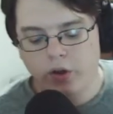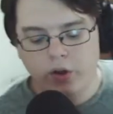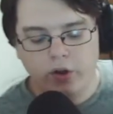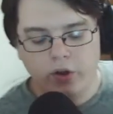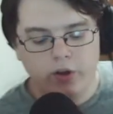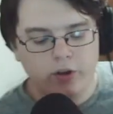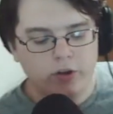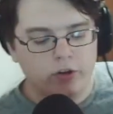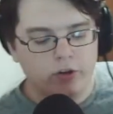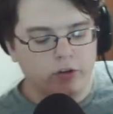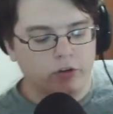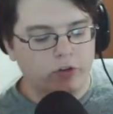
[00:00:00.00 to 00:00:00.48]

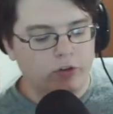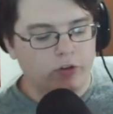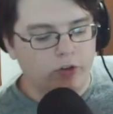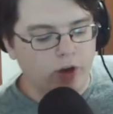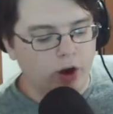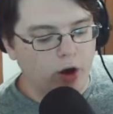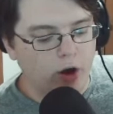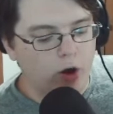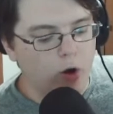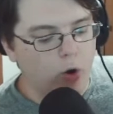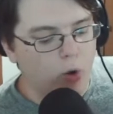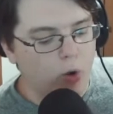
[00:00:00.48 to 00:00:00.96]

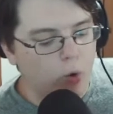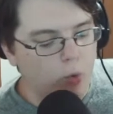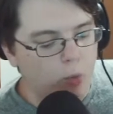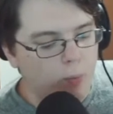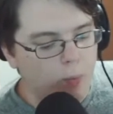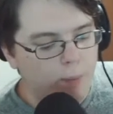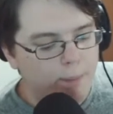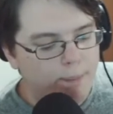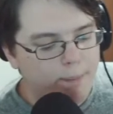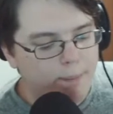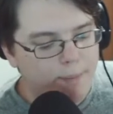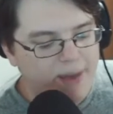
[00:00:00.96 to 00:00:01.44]
So
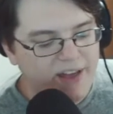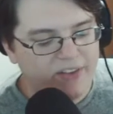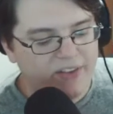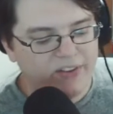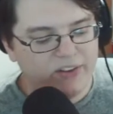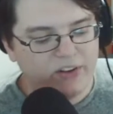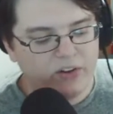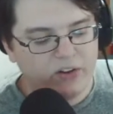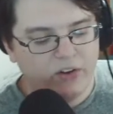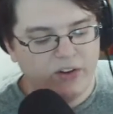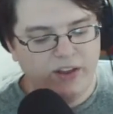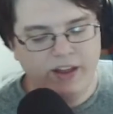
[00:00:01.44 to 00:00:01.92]

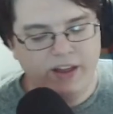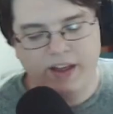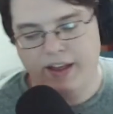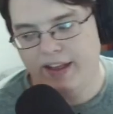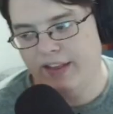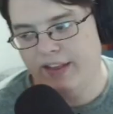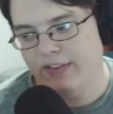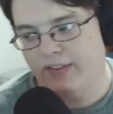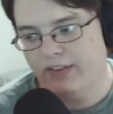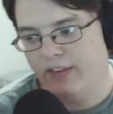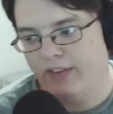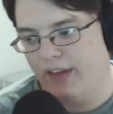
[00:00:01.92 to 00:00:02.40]
basically,
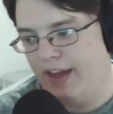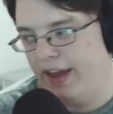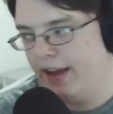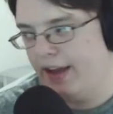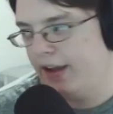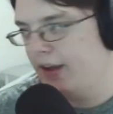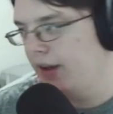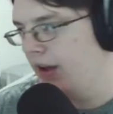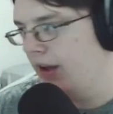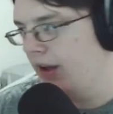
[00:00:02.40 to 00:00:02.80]
it's like a